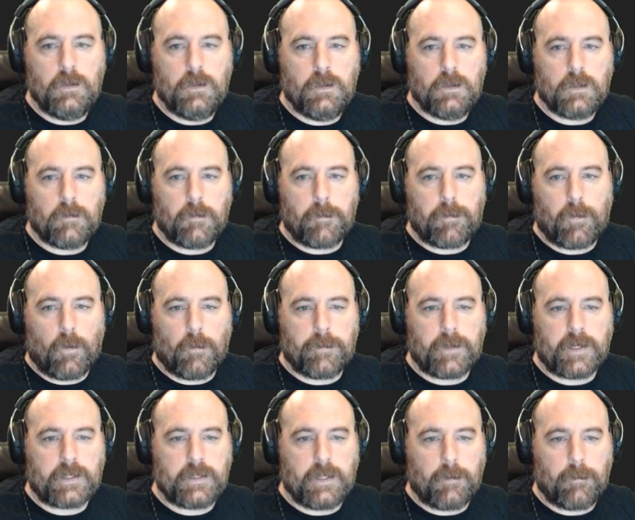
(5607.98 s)
Let me pull up an
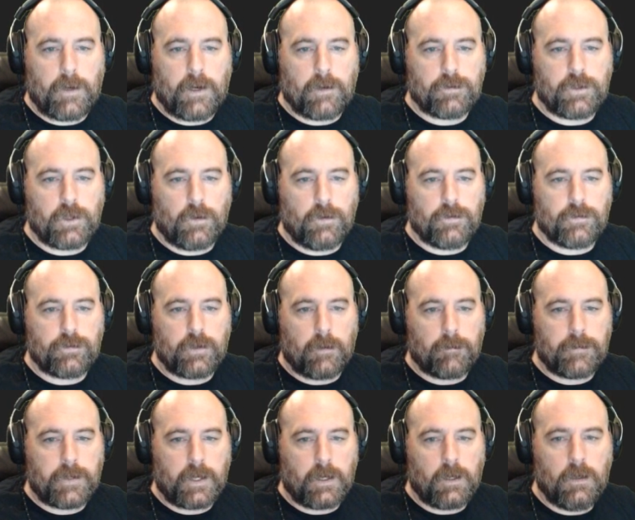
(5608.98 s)
example. I'll show you
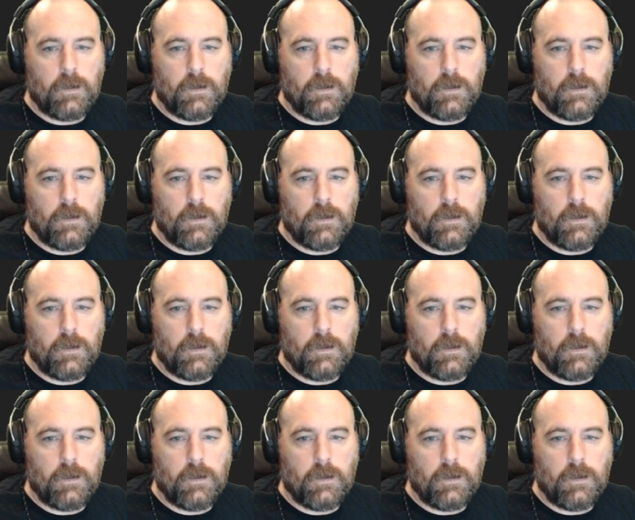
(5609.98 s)
something.